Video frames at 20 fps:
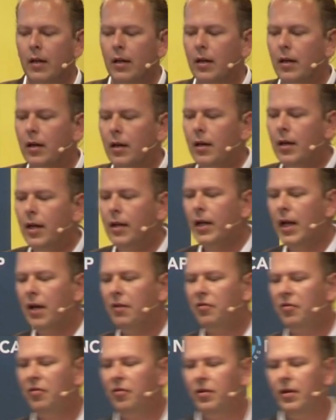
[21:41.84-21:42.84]
that
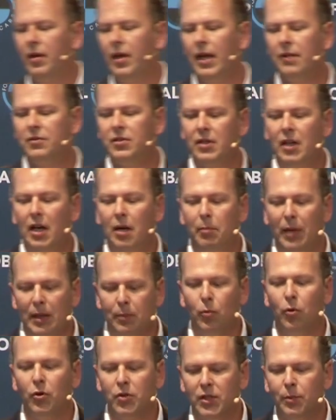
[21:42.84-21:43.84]
gives a bit
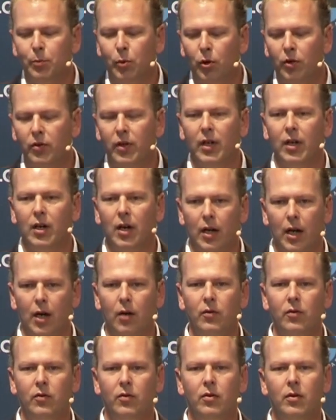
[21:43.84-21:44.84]
more support in the
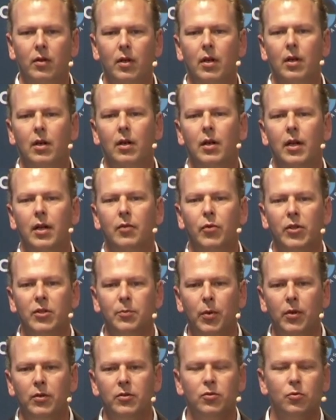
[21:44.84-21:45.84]
cutout. It
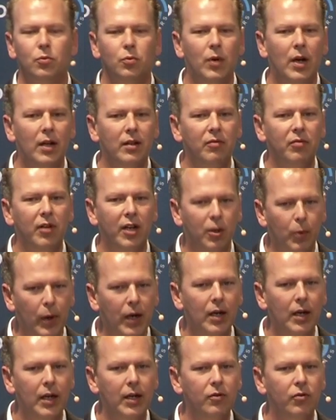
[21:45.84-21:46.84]
responds relatively
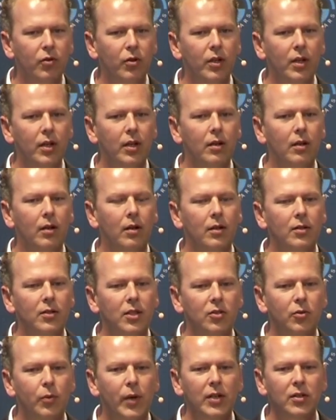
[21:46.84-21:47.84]
quickly to the
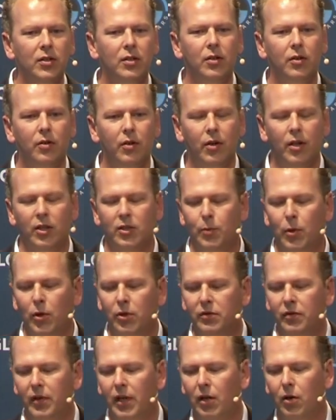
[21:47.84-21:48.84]
situation, to the
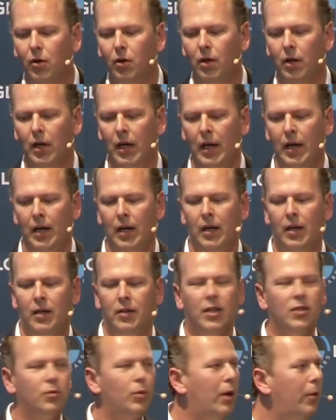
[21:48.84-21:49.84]
exposed vehicle.
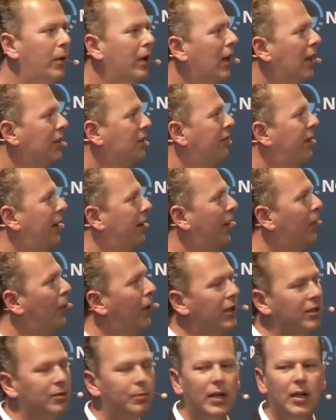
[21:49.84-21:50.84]
That's why we classified that
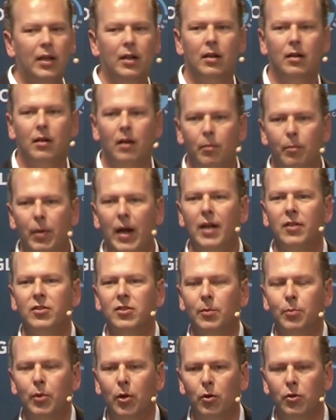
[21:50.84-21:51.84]
one as being a balanced
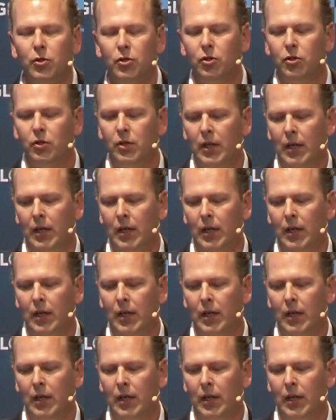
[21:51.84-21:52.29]
approach.